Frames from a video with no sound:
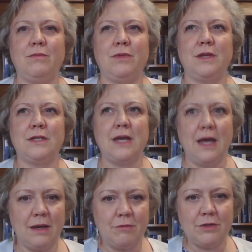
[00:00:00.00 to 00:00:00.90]
the
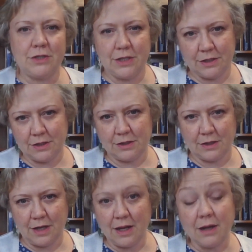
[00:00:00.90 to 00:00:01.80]
time when Jesus
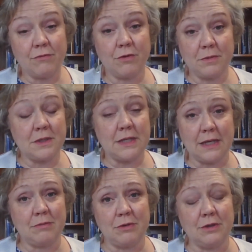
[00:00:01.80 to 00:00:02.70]
got up from the
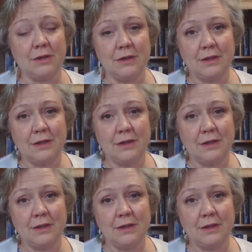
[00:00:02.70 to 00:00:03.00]
table